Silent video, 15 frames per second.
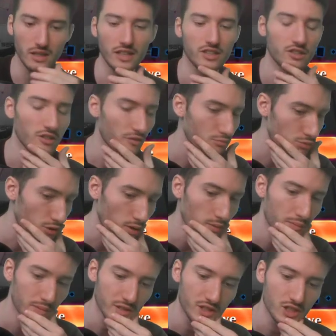should have
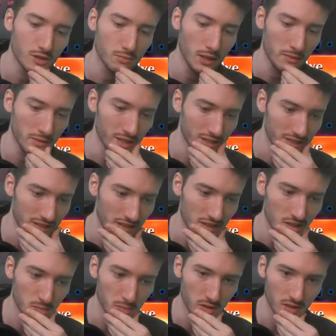probably just played my
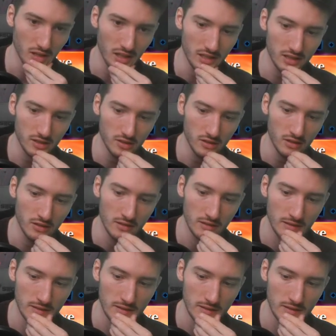Ascendant Spirit last turn.